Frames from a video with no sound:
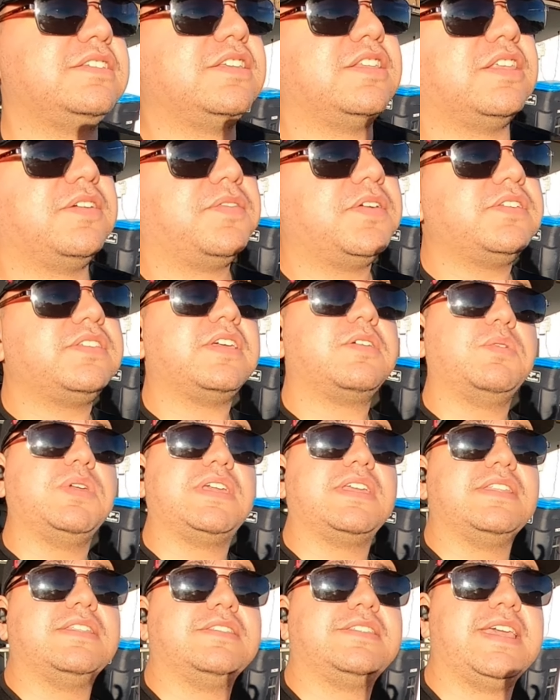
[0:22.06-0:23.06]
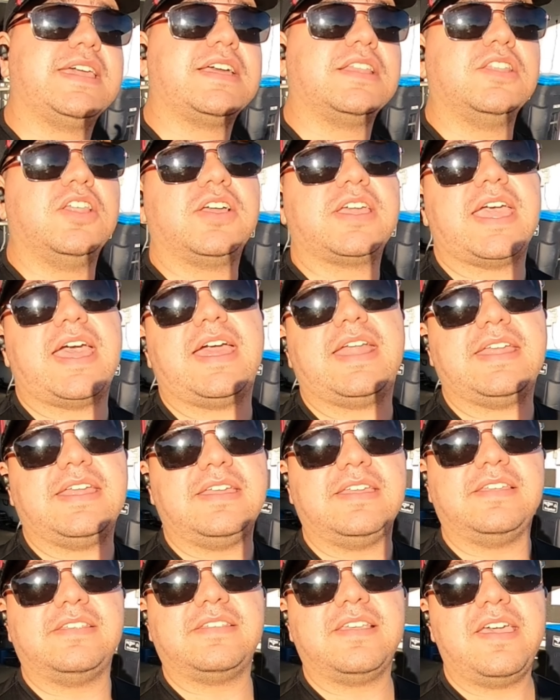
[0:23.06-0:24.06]
the first thing we can take a look at
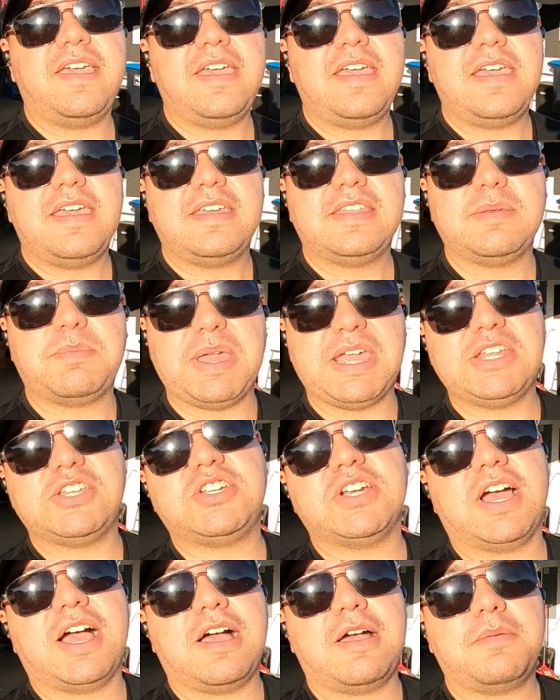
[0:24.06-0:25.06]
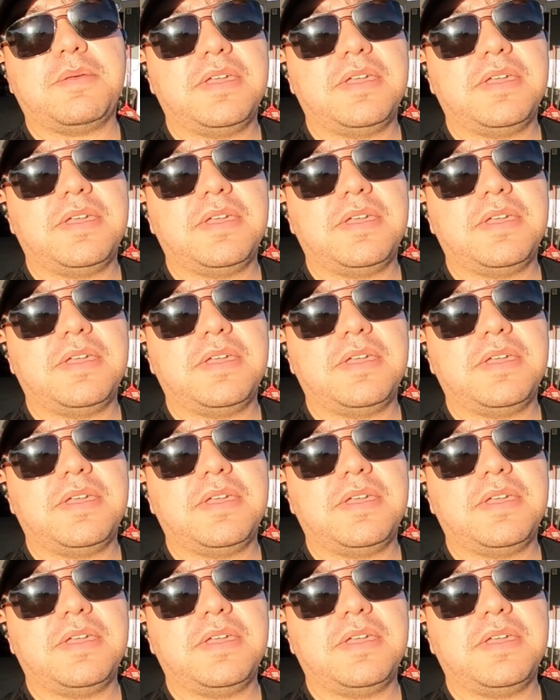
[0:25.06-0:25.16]
is the paint job.